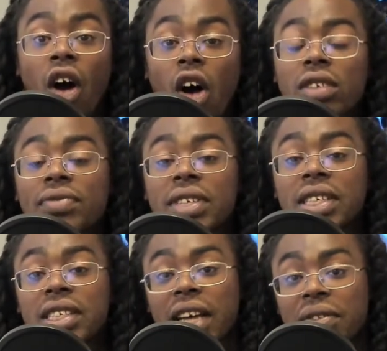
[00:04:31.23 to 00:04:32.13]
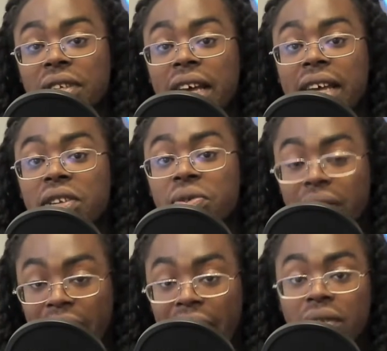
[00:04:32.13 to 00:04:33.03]
All of these things have to take into
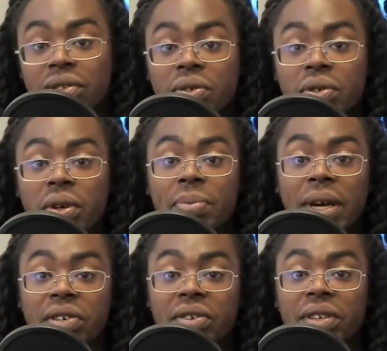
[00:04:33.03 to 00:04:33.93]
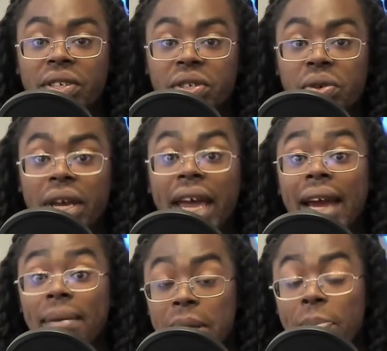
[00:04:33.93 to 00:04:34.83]
account so you can make sure that you
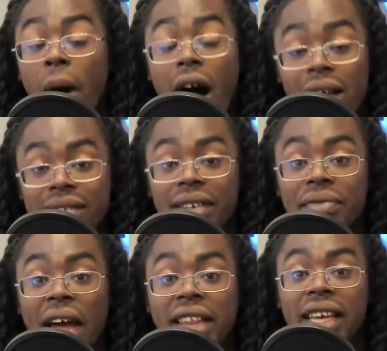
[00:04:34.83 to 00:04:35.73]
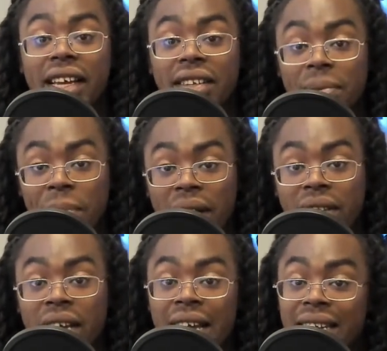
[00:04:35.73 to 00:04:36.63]
can be positive at the end of the
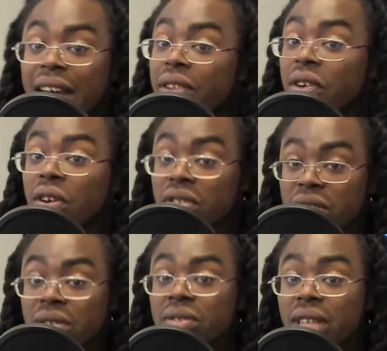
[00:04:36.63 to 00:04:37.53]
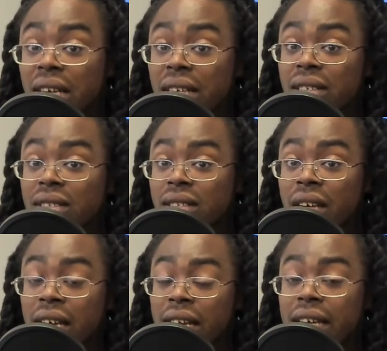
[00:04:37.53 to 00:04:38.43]
month. Now, there are little things
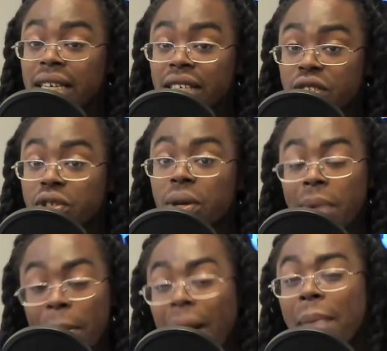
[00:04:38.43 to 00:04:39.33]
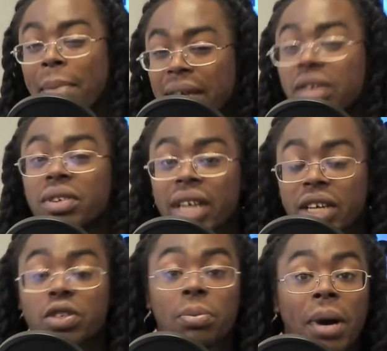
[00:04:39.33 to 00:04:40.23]
in each trip that might make you an
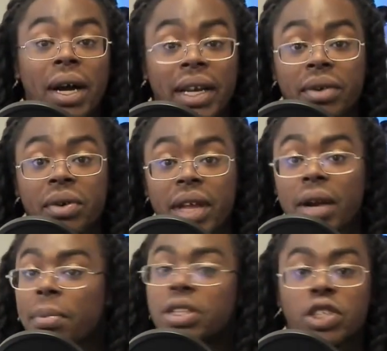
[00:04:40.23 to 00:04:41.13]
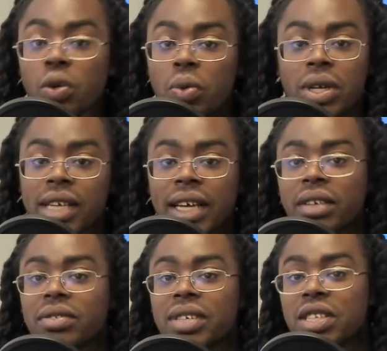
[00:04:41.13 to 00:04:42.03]
extra buck here or there, but you don't want to take
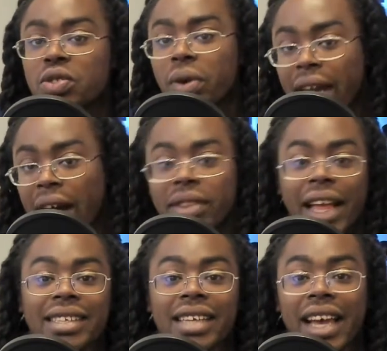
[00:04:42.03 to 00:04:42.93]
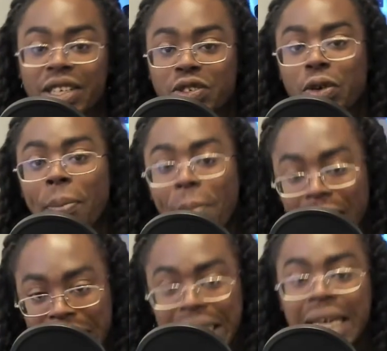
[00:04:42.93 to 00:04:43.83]
those into account. That's extra
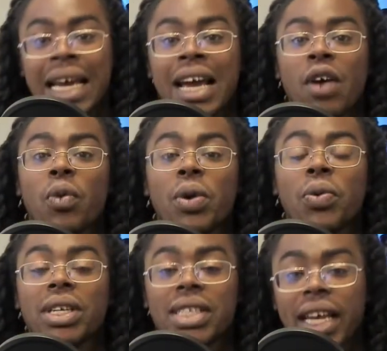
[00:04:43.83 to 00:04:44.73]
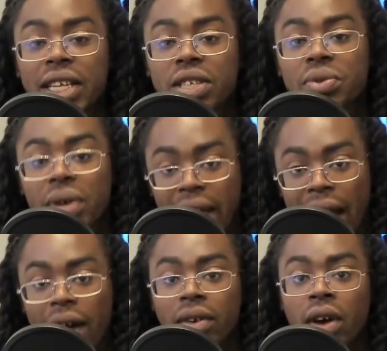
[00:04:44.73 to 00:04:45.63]
money. We want to take into
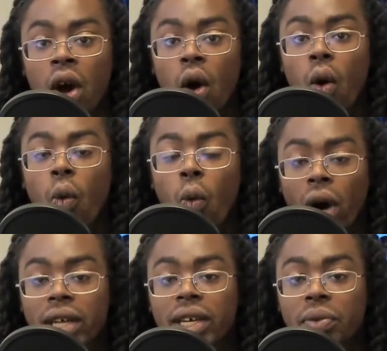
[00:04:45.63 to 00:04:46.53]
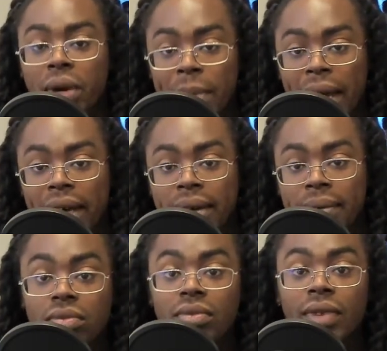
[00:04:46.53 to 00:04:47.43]
account, what can we make
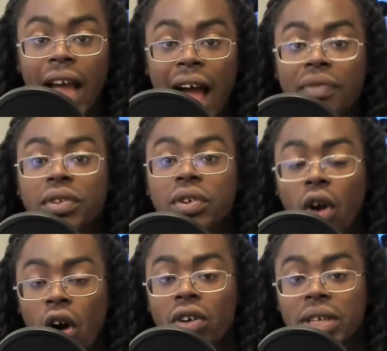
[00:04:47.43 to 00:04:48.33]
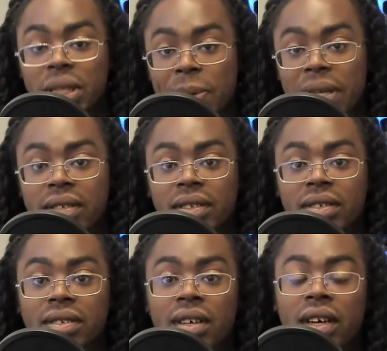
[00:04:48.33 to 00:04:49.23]
after all expenses?